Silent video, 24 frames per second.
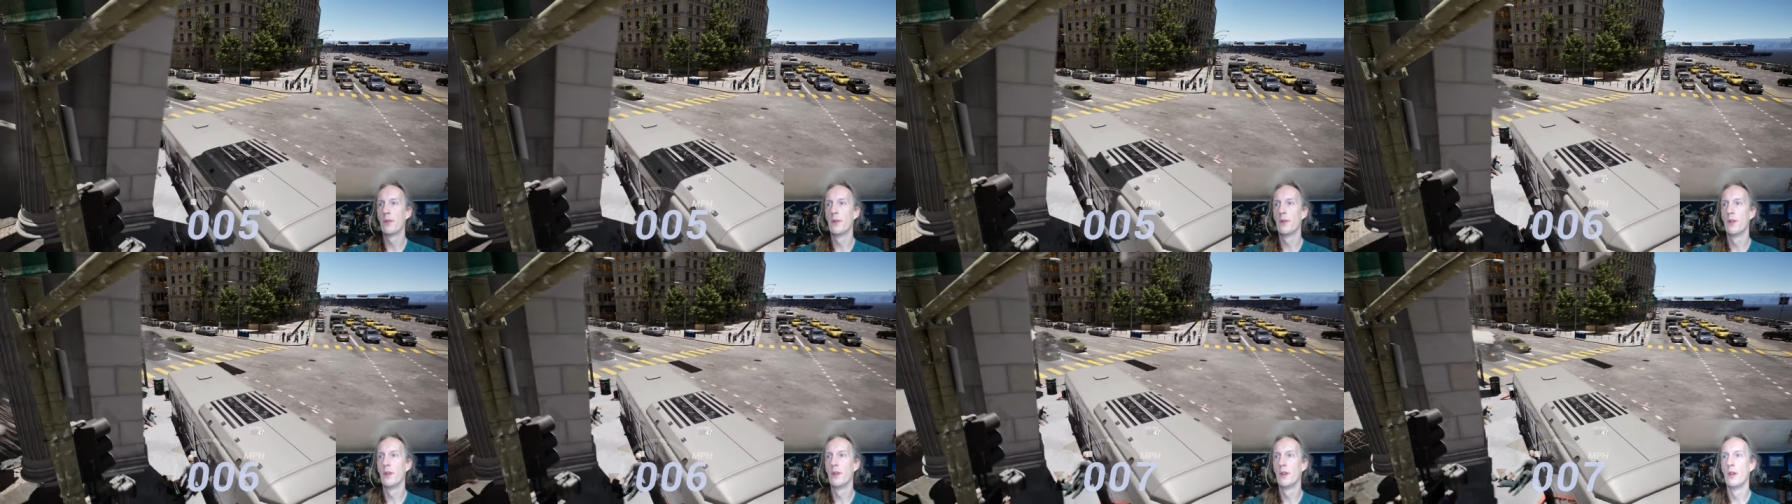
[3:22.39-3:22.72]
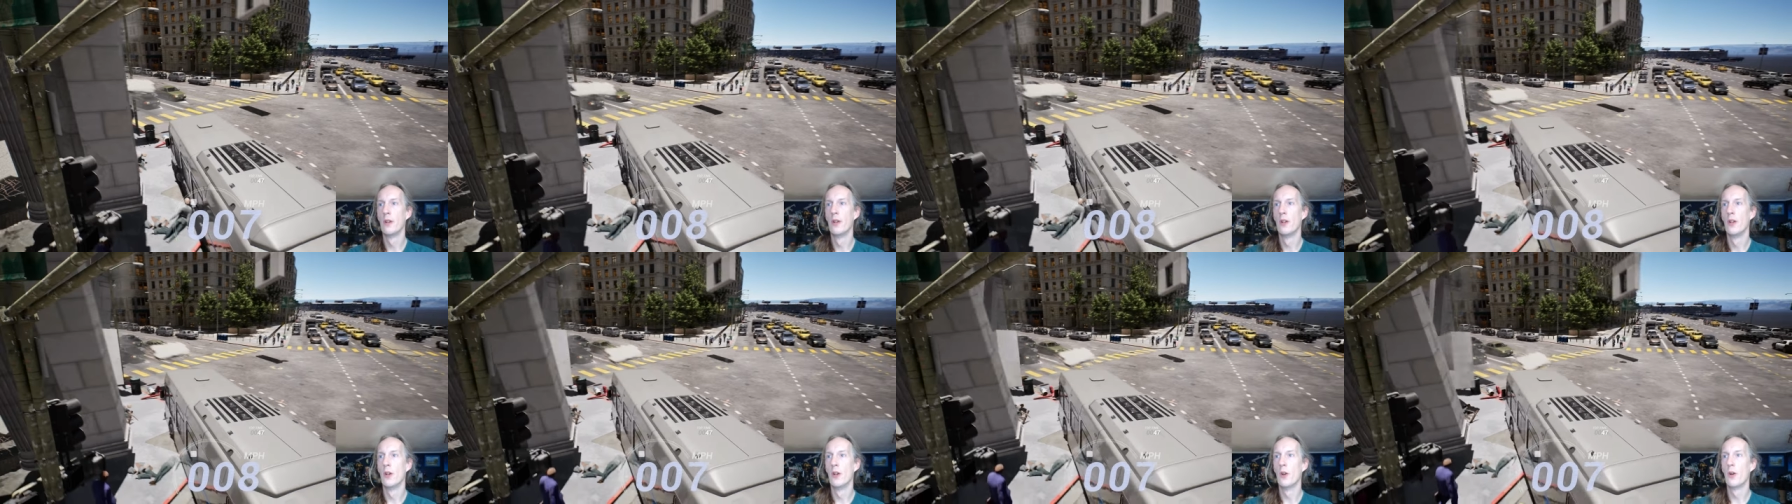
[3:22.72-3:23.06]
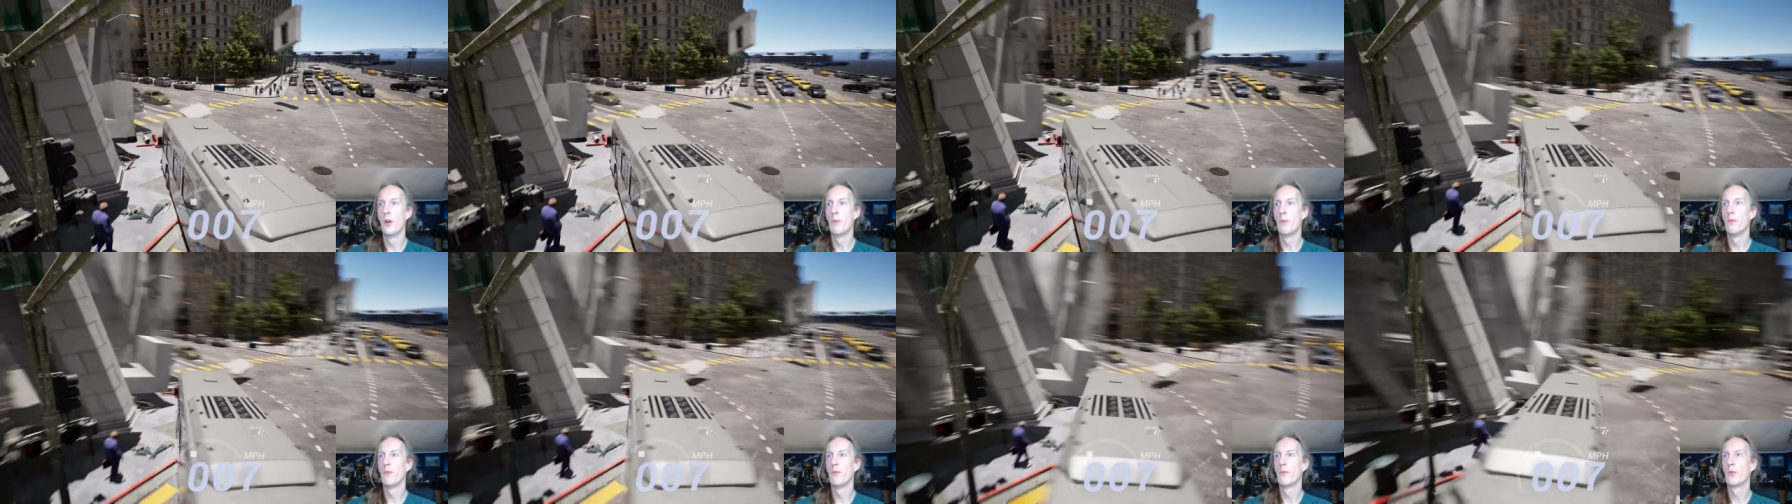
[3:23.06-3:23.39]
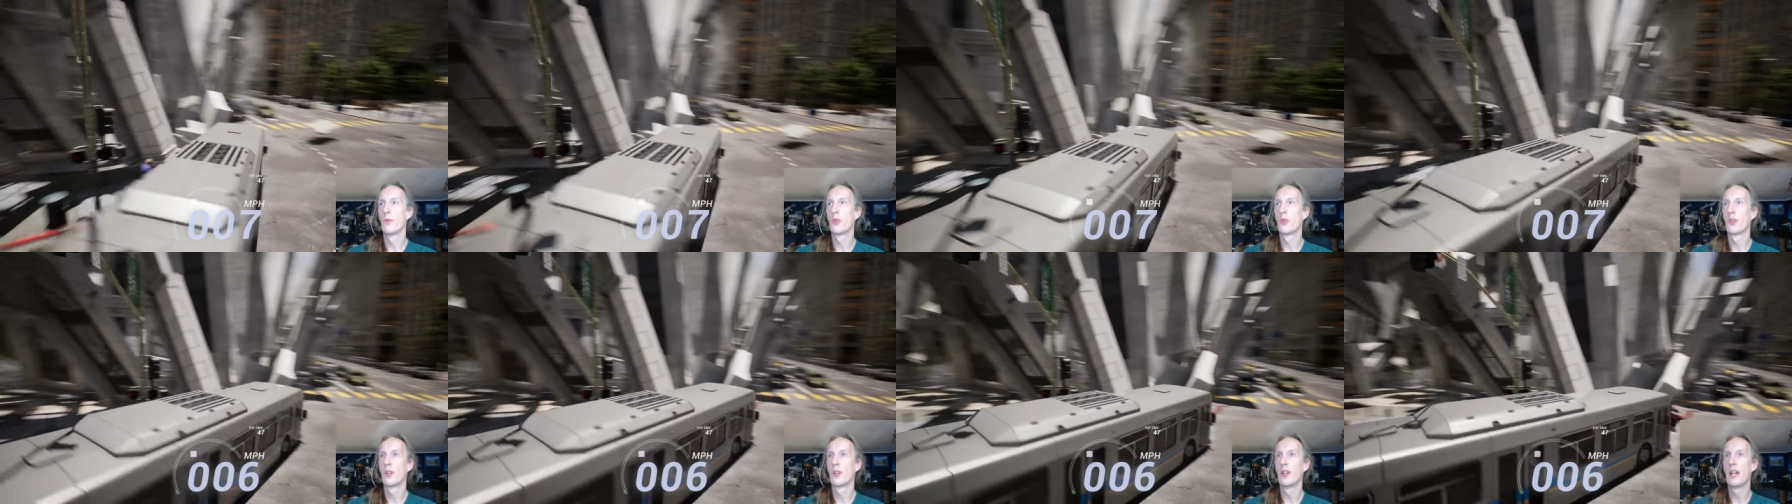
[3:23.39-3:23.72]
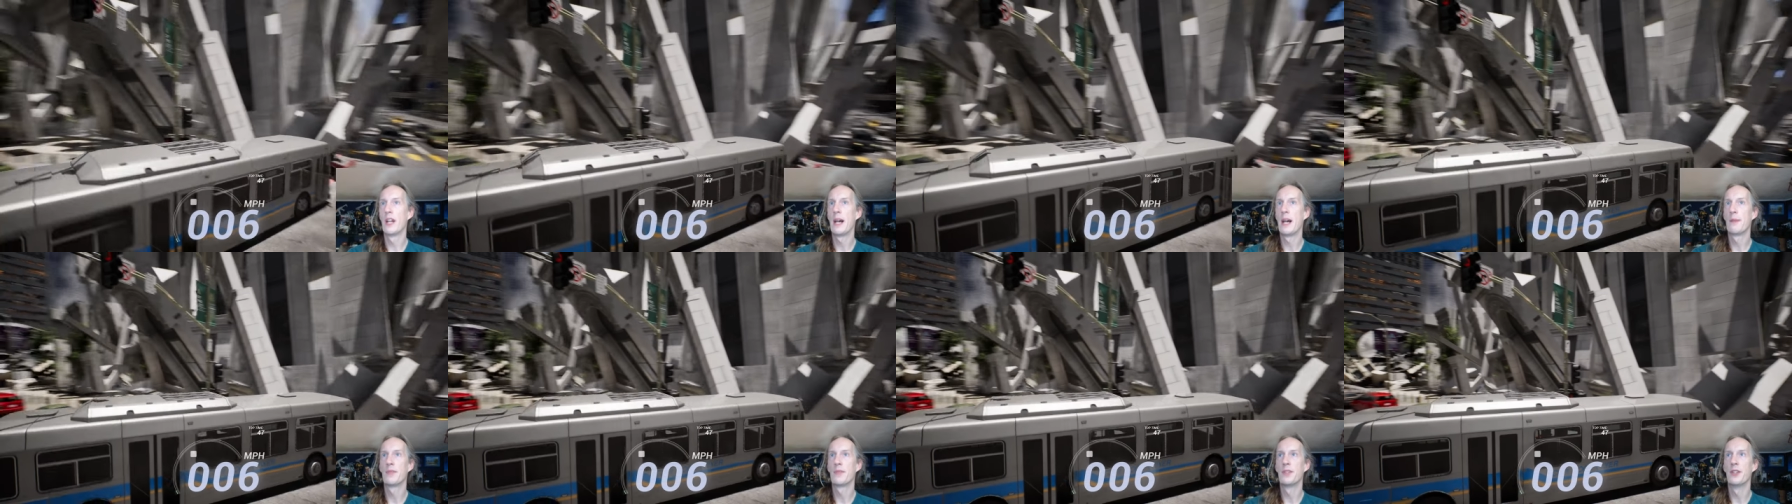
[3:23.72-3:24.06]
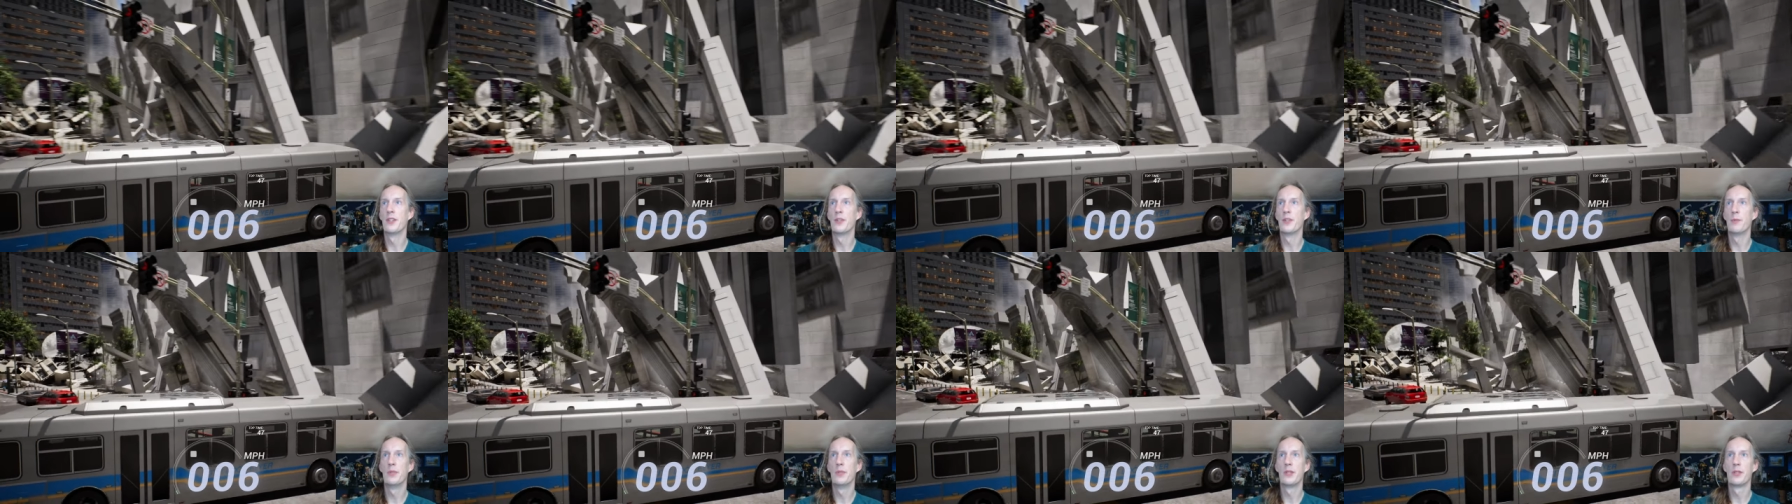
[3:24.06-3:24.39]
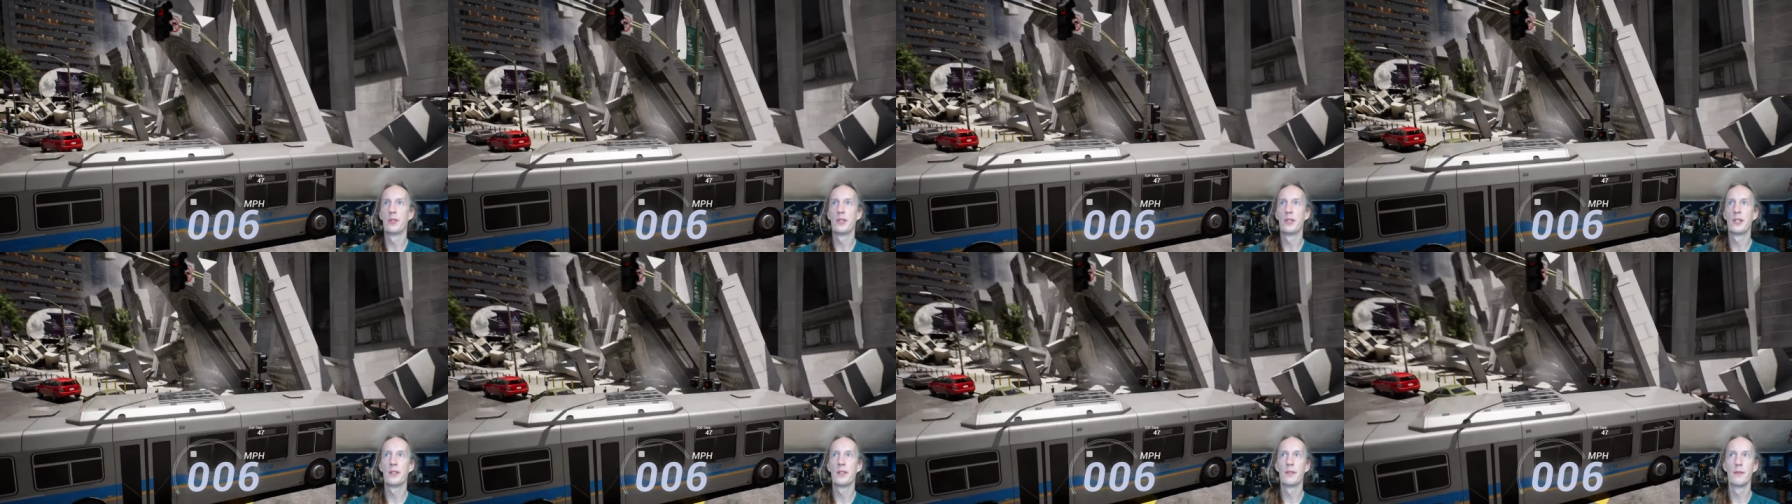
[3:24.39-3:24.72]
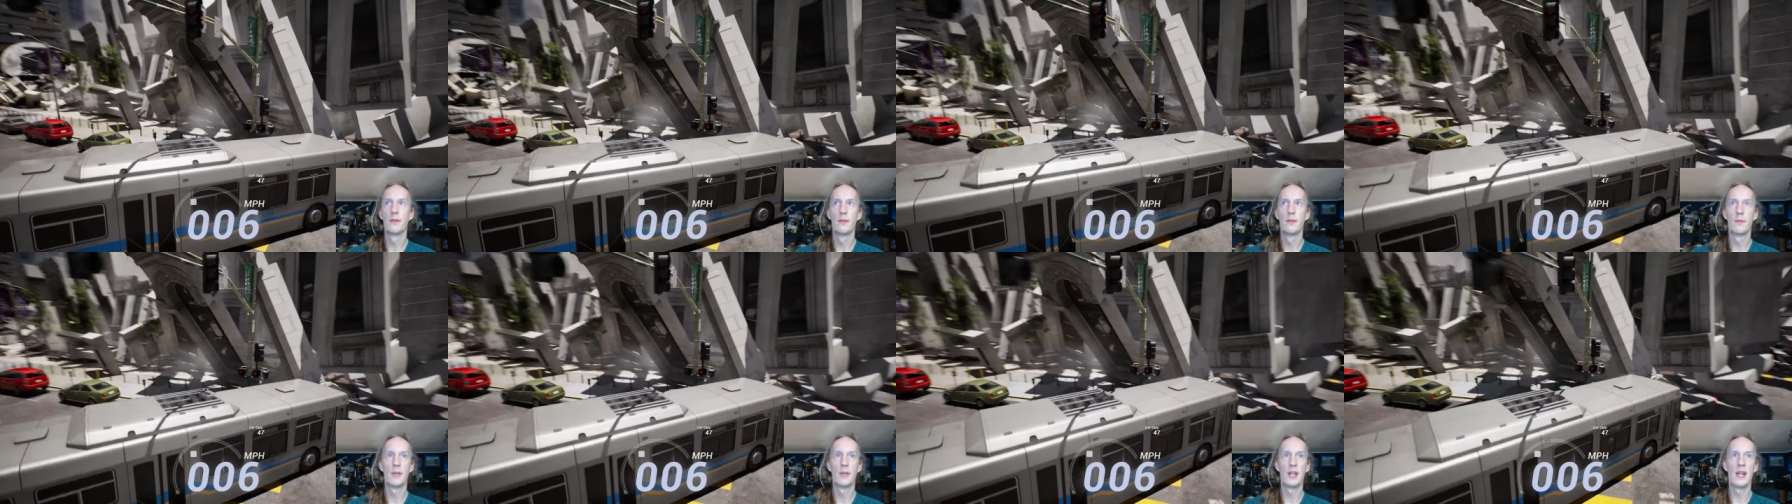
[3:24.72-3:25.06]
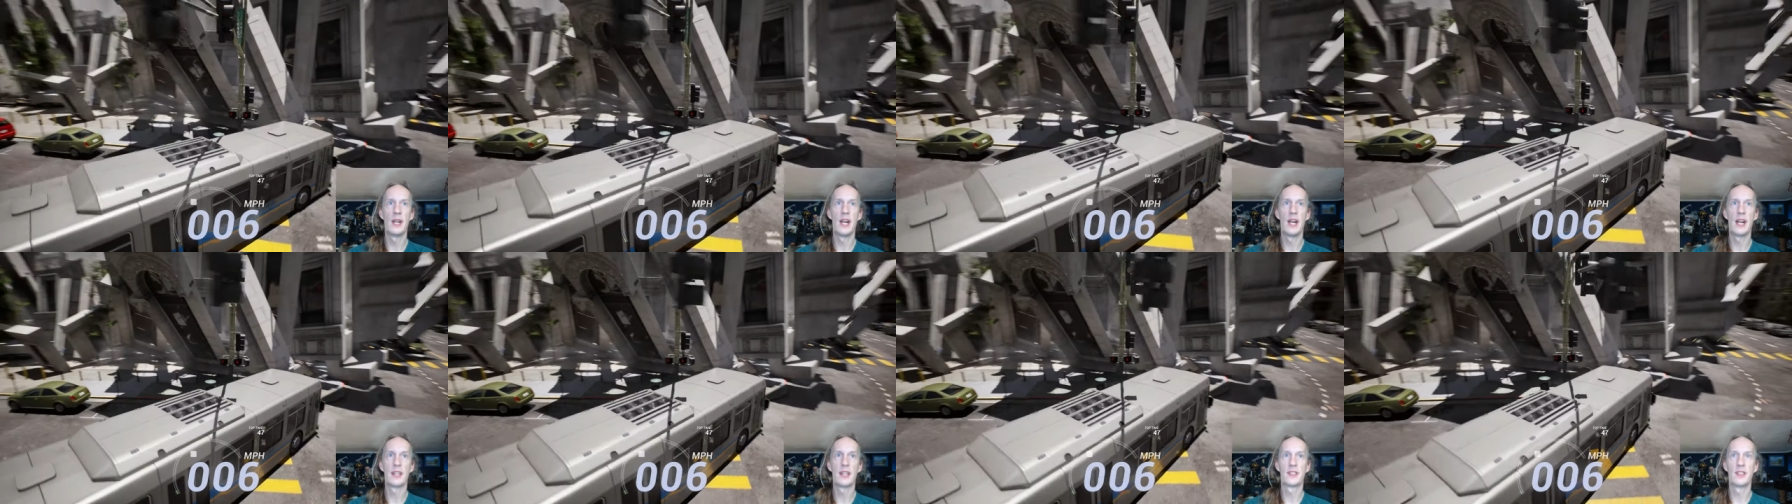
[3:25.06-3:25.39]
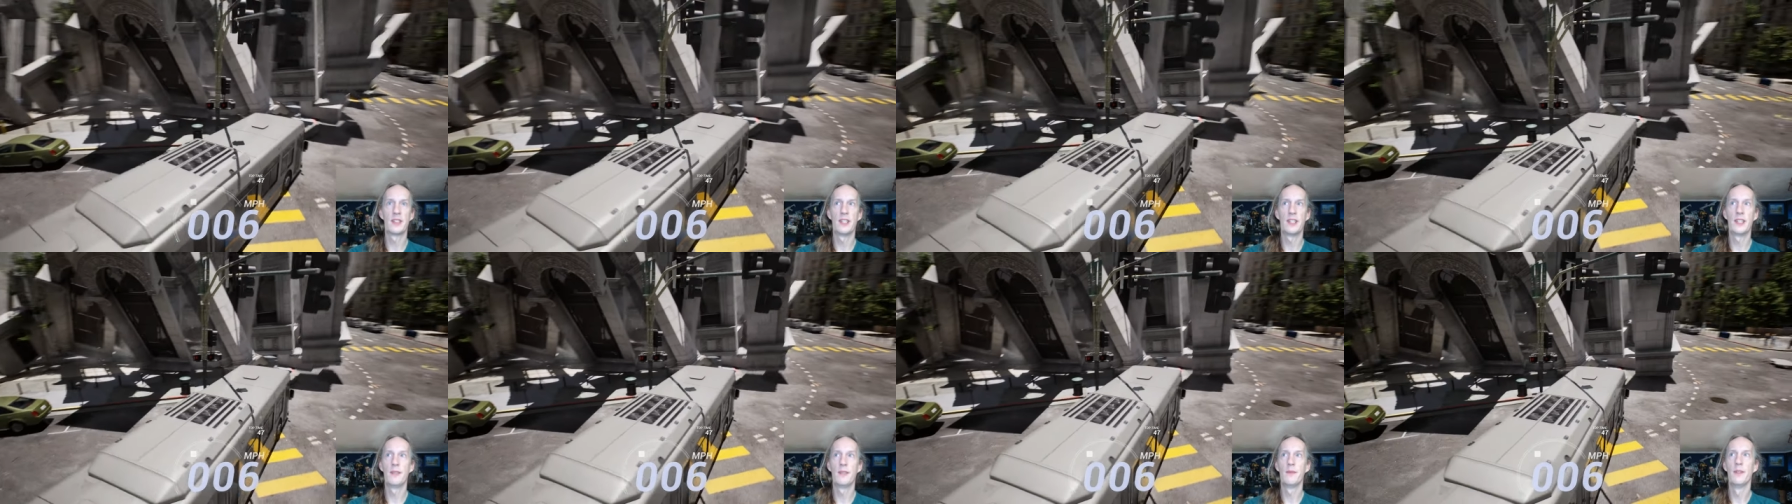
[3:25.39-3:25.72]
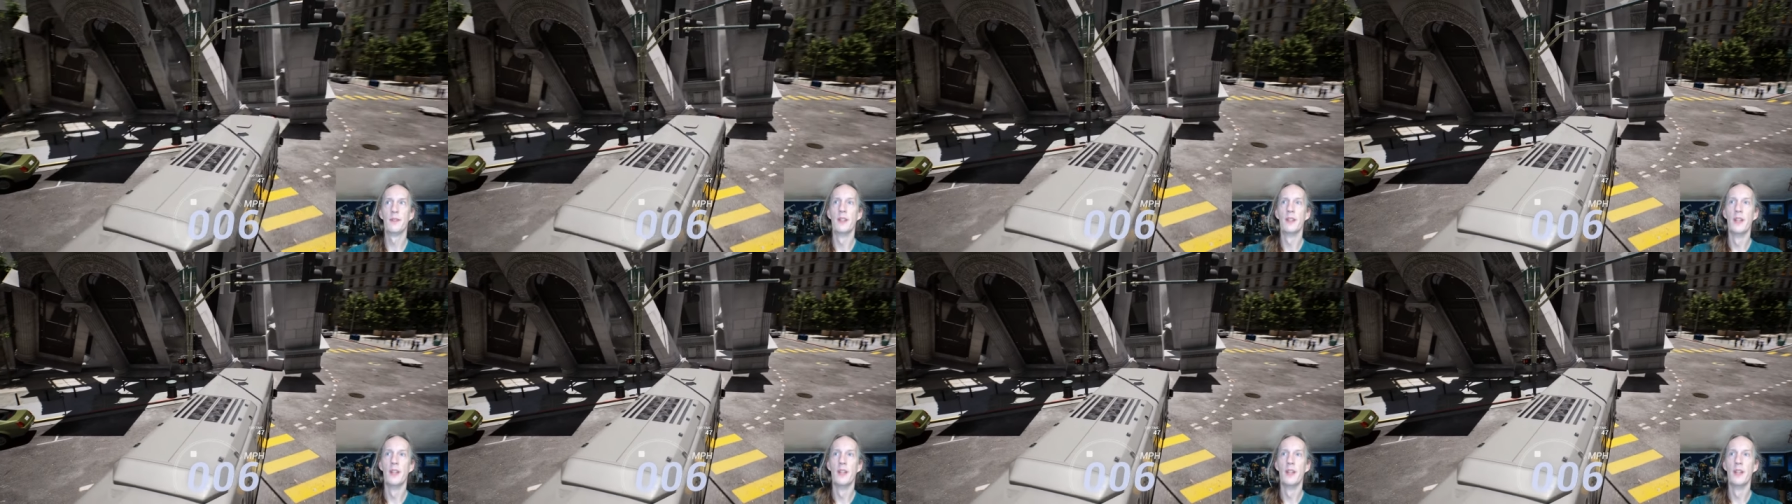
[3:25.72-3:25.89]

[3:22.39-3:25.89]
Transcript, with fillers: Oh, collapse another building by accident.